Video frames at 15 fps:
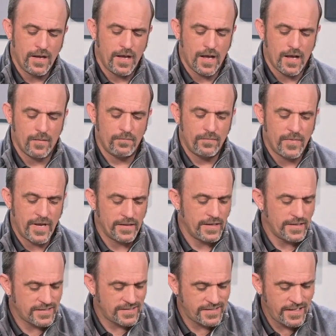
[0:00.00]
And
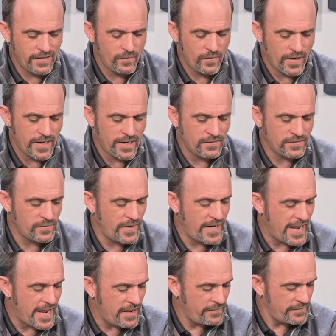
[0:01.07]
let's see what else
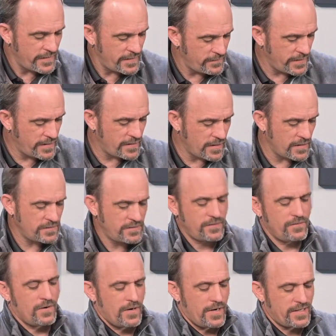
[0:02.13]
we have in regards
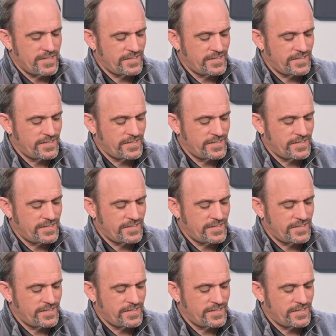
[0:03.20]
to our